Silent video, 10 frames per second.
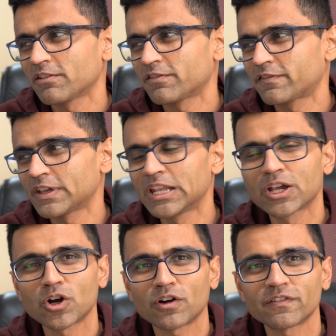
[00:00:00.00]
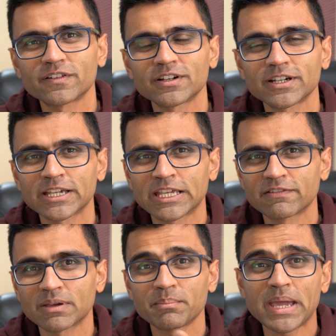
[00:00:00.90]
feeling of
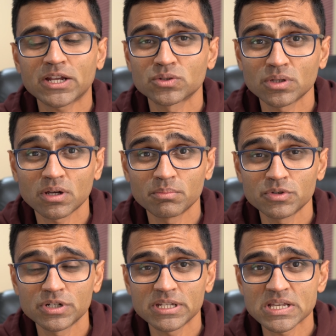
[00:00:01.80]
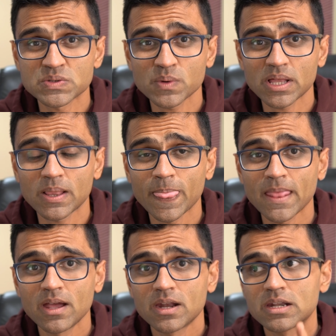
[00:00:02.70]
giving back to the community as well.
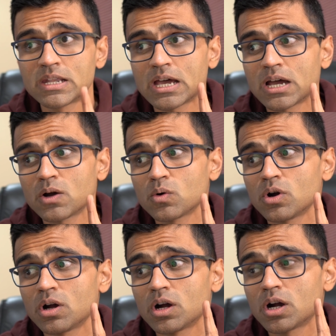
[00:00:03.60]
Now,